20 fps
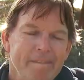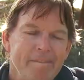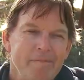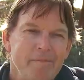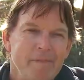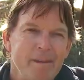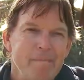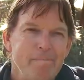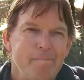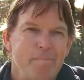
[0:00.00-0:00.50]

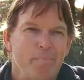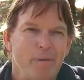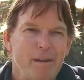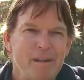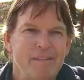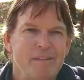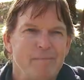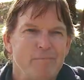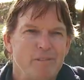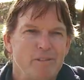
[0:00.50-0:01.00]
They
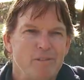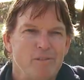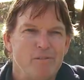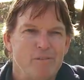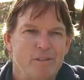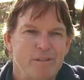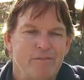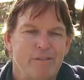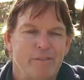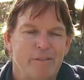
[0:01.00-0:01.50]
bred them to do
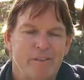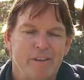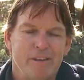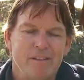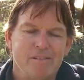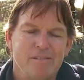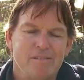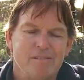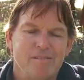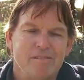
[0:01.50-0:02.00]
different
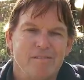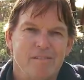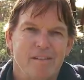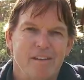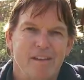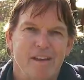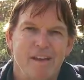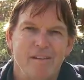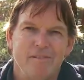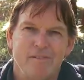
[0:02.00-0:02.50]
things
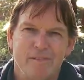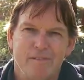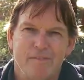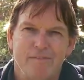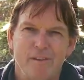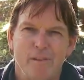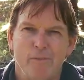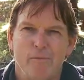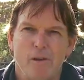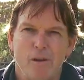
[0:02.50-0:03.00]
and to
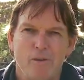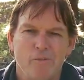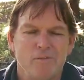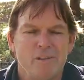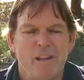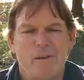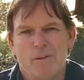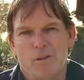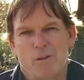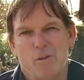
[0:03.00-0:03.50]
fill roles.
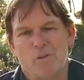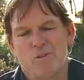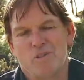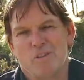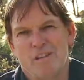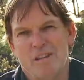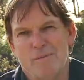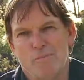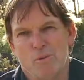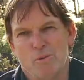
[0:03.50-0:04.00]
No one
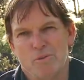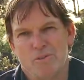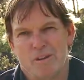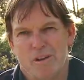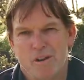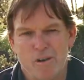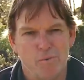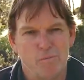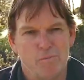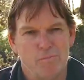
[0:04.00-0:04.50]
cooks anymore,
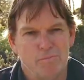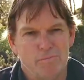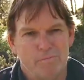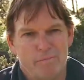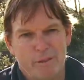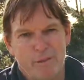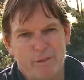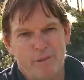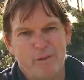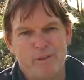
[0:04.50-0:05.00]
so
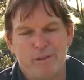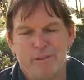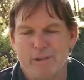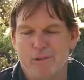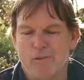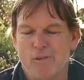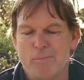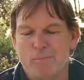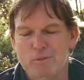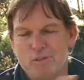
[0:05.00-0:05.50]
a third of the
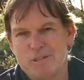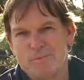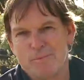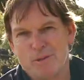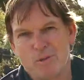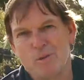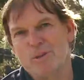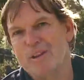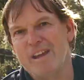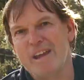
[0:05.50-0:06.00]
crop used to be
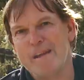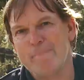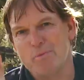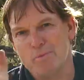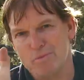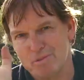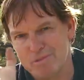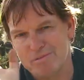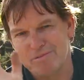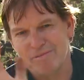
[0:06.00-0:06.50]
cooking
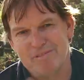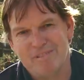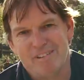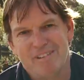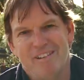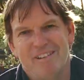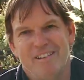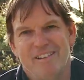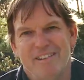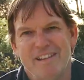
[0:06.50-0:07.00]
apples,
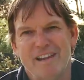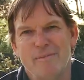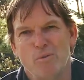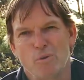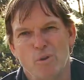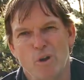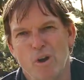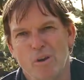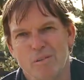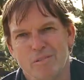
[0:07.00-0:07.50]
and they've
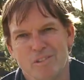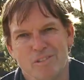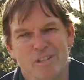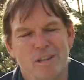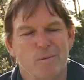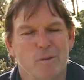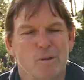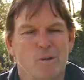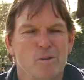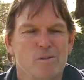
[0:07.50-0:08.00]
all gone because
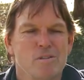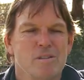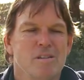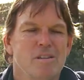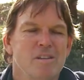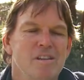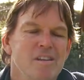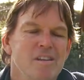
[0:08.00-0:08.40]
no one cooks.